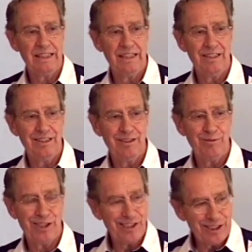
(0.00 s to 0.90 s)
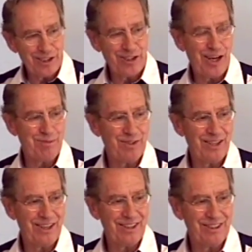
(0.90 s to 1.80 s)
But it didn't stop there.
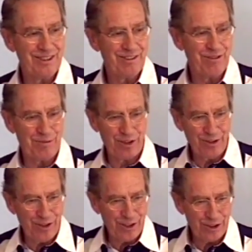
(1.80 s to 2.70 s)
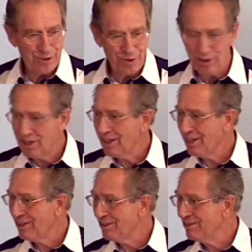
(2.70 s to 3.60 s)
From the cross, where did he go?
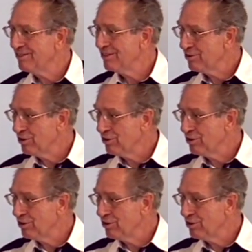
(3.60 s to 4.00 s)
To the tomb.